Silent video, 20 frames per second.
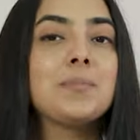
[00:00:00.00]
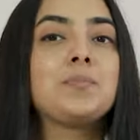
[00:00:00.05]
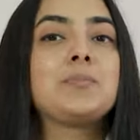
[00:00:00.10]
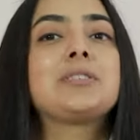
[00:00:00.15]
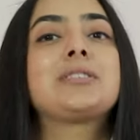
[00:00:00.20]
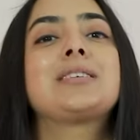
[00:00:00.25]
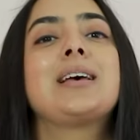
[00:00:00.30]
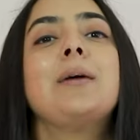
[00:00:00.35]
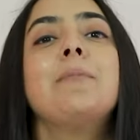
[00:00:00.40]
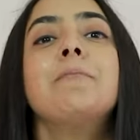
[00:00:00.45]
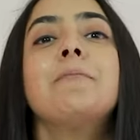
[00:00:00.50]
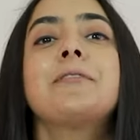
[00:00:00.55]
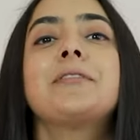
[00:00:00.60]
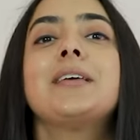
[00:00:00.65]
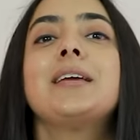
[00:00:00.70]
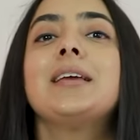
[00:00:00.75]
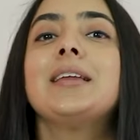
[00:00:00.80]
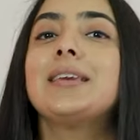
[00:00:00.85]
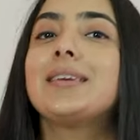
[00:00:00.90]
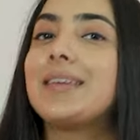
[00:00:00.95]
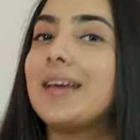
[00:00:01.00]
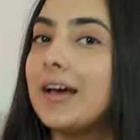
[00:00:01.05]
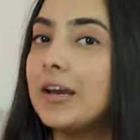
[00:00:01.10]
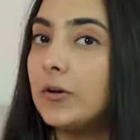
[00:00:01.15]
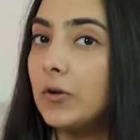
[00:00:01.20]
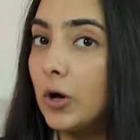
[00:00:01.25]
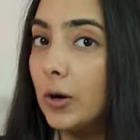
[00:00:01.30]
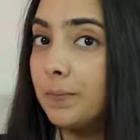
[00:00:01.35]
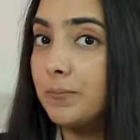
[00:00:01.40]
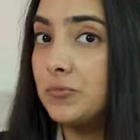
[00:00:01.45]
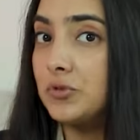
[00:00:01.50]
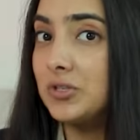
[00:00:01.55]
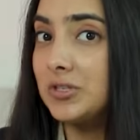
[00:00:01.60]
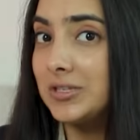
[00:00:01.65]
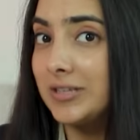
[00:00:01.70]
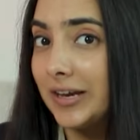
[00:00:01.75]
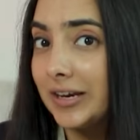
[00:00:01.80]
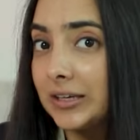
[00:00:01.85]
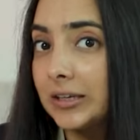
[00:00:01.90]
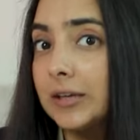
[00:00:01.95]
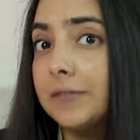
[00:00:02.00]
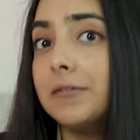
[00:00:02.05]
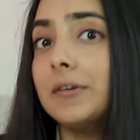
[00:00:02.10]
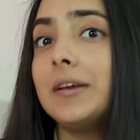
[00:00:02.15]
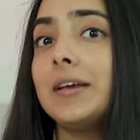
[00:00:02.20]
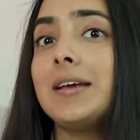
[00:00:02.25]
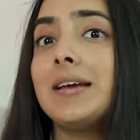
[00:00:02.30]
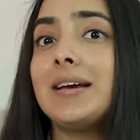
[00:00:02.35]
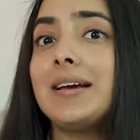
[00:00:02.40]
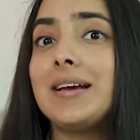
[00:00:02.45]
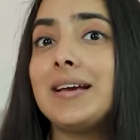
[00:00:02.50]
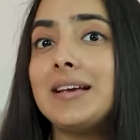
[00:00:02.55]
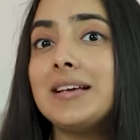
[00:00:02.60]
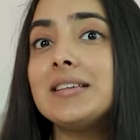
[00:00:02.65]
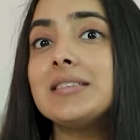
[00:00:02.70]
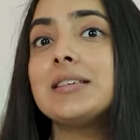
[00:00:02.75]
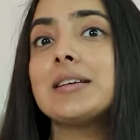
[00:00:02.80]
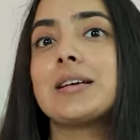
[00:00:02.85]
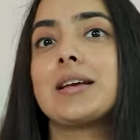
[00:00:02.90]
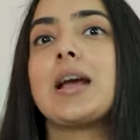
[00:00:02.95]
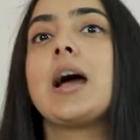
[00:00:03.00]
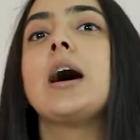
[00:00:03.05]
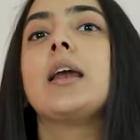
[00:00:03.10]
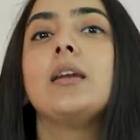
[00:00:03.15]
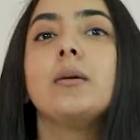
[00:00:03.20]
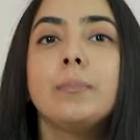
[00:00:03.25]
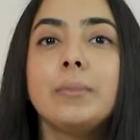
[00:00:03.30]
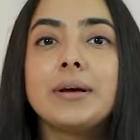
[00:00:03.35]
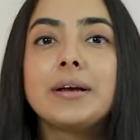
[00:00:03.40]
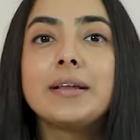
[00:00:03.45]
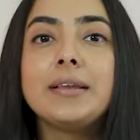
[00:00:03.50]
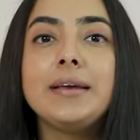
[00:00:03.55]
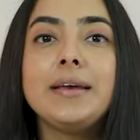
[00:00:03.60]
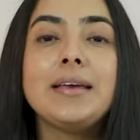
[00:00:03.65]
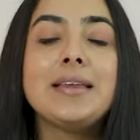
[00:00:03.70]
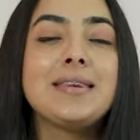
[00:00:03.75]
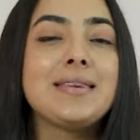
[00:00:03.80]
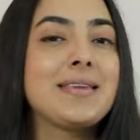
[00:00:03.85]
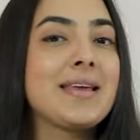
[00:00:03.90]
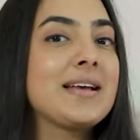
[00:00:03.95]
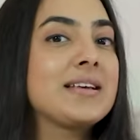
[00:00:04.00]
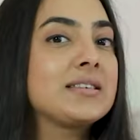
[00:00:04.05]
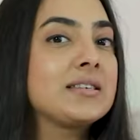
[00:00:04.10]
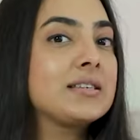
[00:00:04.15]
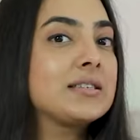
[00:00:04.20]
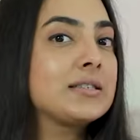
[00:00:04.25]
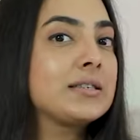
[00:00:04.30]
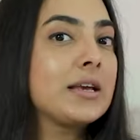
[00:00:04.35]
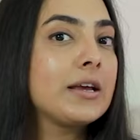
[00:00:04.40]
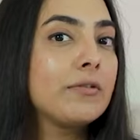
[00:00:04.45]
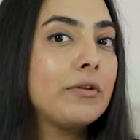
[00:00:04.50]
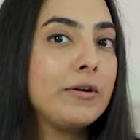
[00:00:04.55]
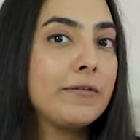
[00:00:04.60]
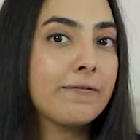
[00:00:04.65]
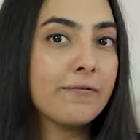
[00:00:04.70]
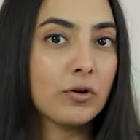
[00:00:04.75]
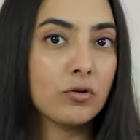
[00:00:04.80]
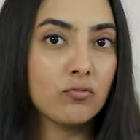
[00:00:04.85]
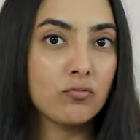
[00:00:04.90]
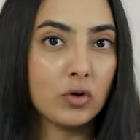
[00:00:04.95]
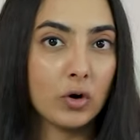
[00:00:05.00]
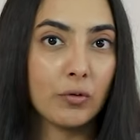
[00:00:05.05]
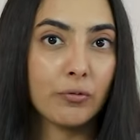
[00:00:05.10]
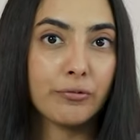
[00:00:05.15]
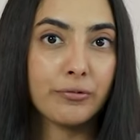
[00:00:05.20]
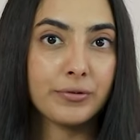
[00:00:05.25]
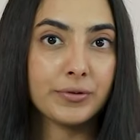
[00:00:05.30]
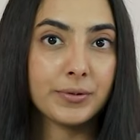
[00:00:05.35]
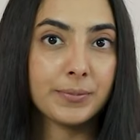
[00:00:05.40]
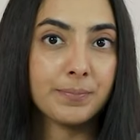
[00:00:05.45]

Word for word: something that objectively is economically necessary for growth.